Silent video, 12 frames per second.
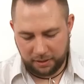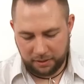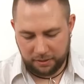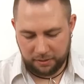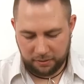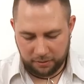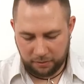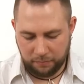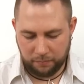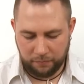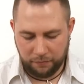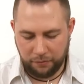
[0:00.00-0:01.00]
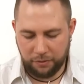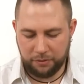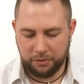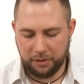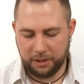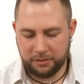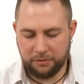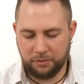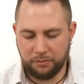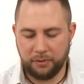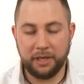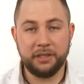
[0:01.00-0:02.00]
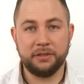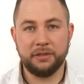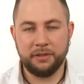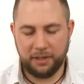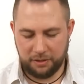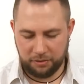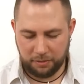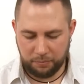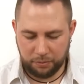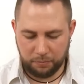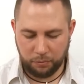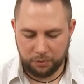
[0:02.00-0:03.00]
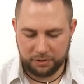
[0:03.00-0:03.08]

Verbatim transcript: then the further you get to your right, then you can put more